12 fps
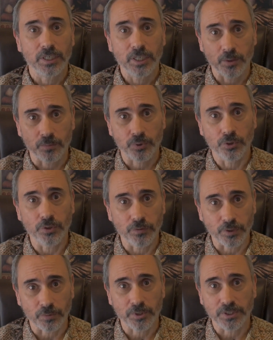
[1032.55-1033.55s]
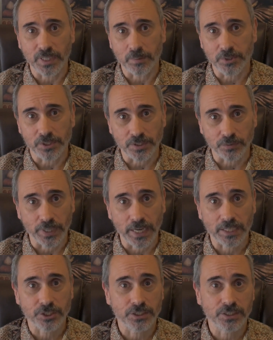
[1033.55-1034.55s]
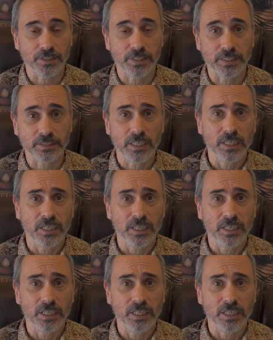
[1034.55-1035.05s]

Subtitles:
improve your perceptions and reactions to things.